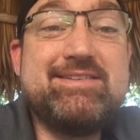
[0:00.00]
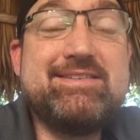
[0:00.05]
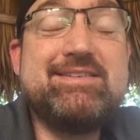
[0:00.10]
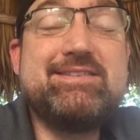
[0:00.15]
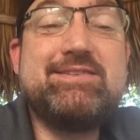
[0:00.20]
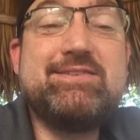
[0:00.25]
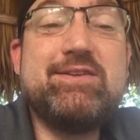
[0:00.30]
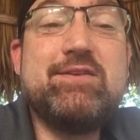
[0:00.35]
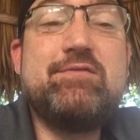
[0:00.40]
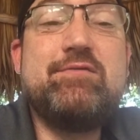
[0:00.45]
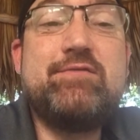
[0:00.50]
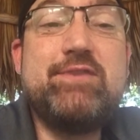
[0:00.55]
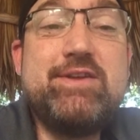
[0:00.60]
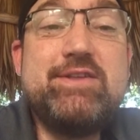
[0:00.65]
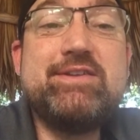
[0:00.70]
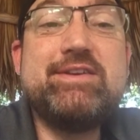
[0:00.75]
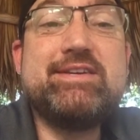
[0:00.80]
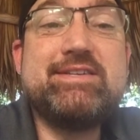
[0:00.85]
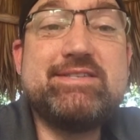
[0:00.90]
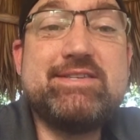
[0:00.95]
listen to the
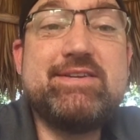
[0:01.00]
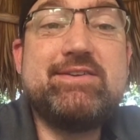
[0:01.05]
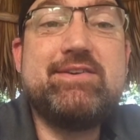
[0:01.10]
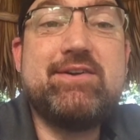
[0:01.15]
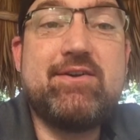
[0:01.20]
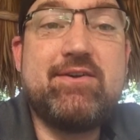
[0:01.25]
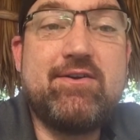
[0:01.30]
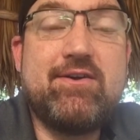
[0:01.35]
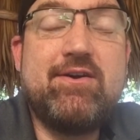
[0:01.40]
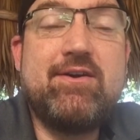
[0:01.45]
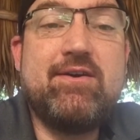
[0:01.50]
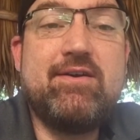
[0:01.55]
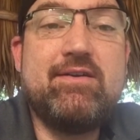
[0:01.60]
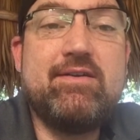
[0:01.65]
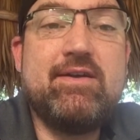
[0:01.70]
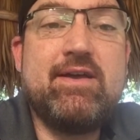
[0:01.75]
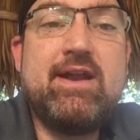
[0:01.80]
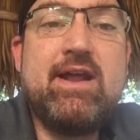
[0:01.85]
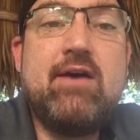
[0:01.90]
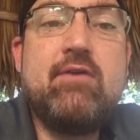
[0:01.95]
feelings in your heart.
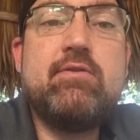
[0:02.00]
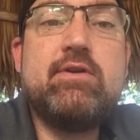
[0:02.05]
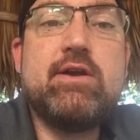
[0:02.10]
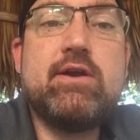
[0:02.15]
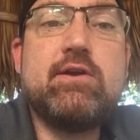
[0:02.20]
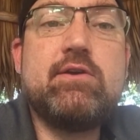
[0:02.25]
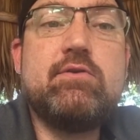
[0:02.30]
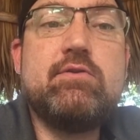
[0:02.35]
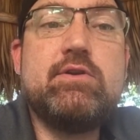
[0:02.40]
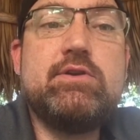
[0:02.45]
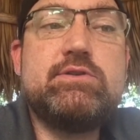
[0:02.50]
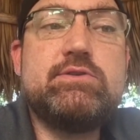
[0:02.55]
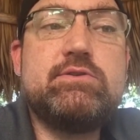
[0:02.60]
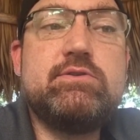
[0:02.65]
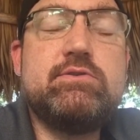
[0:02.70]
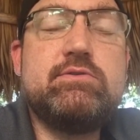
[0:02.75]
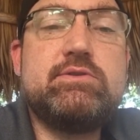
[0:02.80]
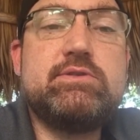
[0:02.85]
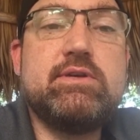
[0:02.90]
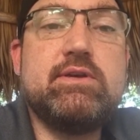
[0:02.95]
And I would encourage
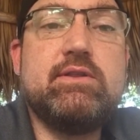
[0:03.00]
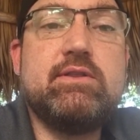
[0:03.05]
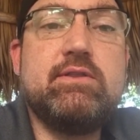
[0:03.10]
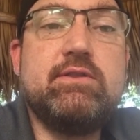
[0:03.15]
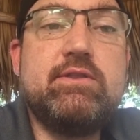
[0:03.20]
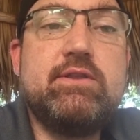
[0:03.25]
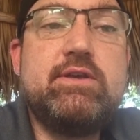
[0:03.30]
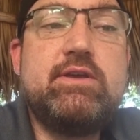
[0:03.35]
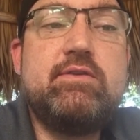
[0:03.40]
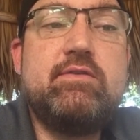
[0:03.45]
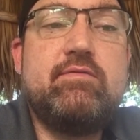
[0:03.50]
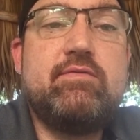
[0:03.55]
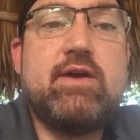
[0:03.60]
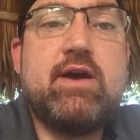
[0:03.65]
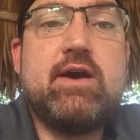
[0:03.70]
you to live